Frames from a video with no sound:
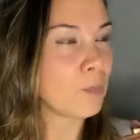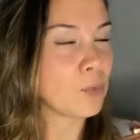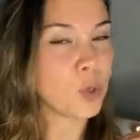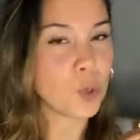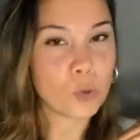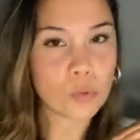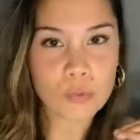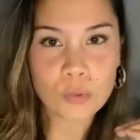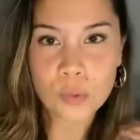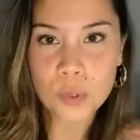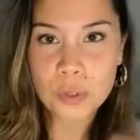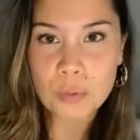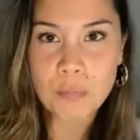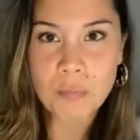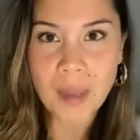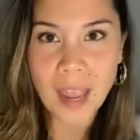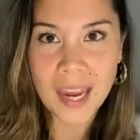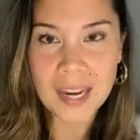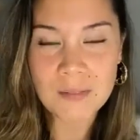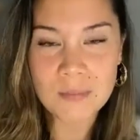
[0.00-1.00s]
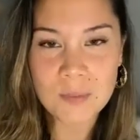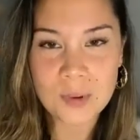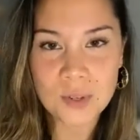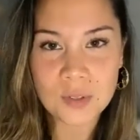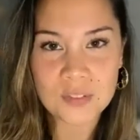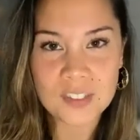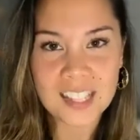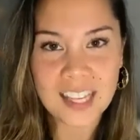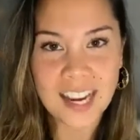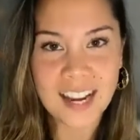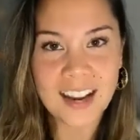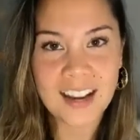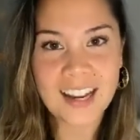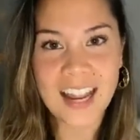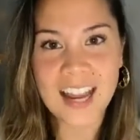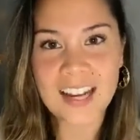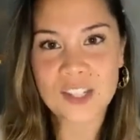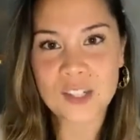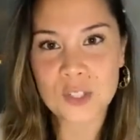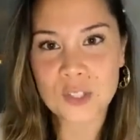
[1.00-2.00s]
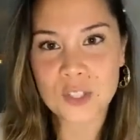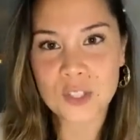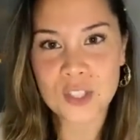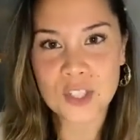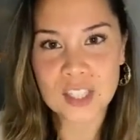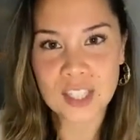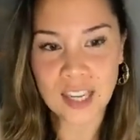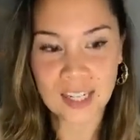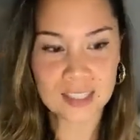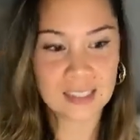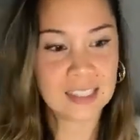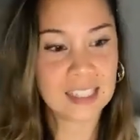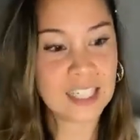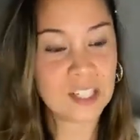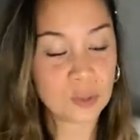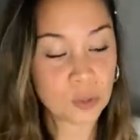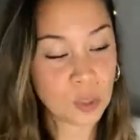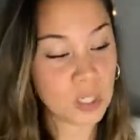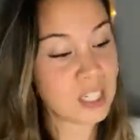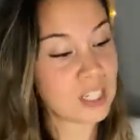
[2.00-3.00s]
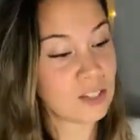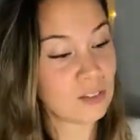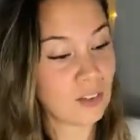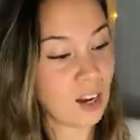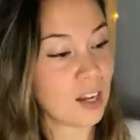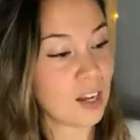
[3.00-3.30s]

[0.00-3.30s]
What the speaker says: your roommate moves out, and you're just literally the